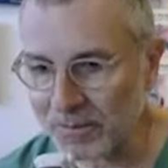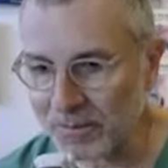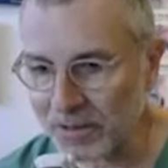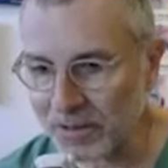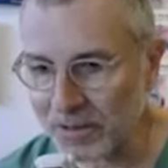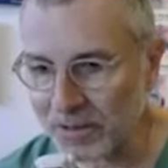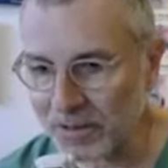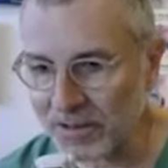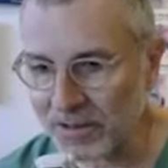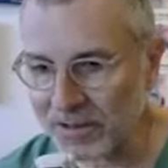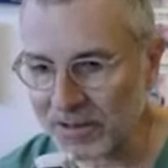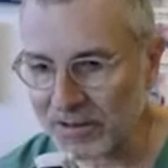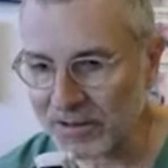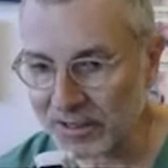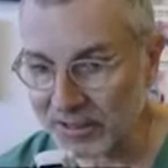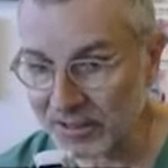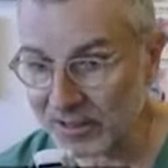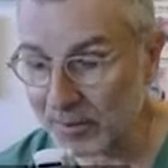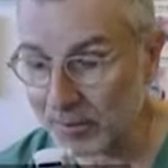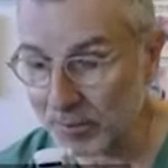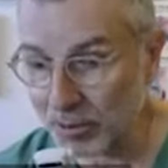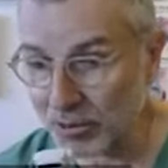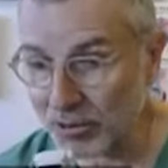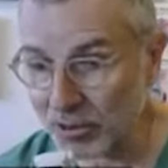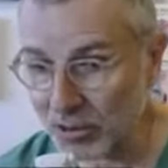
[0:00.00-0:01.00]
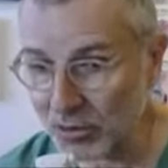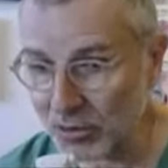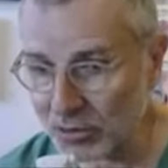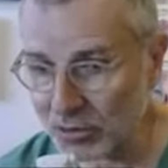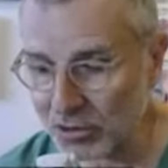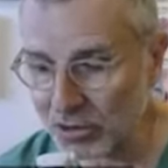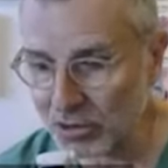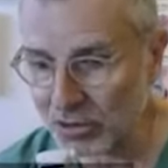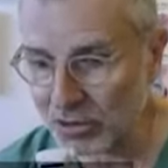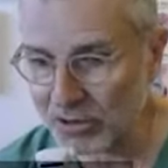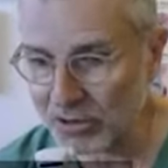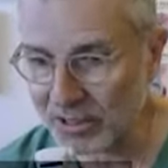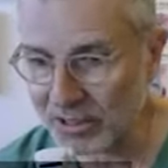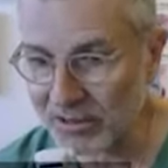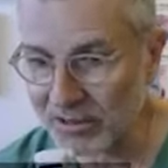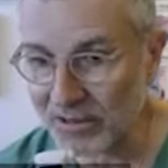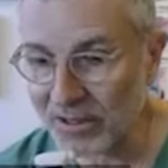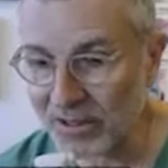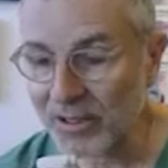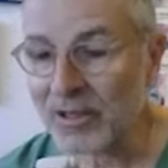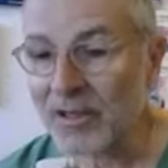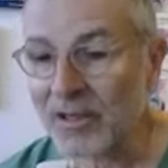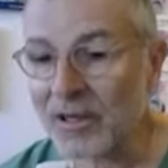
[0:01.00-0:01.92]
That's important to know, that